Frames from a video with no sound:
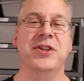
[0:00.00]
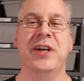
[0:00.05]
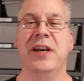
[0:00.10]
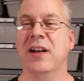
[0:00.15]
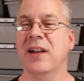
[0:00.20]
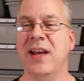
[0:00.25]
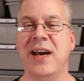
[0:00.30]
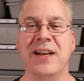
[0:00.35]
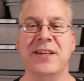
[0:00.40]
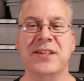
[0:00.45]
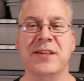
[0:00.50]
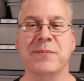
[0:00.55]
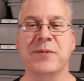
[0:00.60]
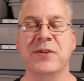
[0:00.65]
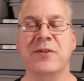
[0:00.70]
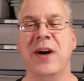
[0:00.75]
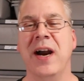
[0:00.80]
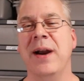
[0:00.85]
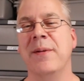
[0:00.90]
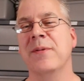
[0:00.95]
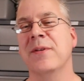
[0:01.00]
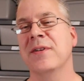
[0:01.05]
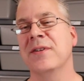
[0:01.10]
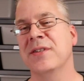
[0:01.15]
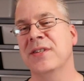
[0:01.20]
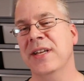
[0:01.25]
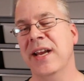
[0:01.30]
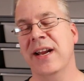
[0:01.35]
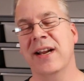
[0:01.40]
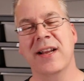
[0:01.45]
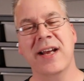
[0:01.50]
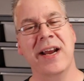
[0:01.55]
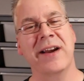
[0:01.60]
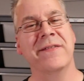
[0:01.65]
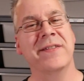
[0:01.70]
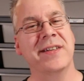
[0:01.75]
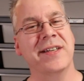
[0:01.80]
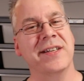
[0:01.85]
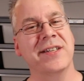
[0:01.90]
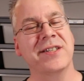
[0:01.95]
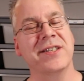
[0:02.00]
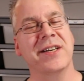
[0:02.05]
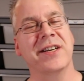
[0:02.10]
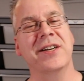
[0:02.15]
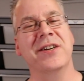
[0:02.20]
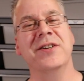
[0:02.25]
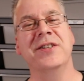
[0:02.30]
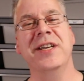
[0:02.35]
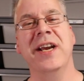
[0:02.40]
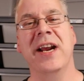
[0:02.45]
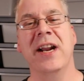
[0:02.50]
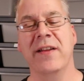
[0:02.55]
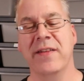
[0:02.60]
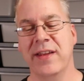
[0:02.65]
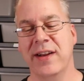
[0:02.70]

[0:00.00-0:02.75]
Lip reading: you get a lot of subscribers and a lot of attention on your channel,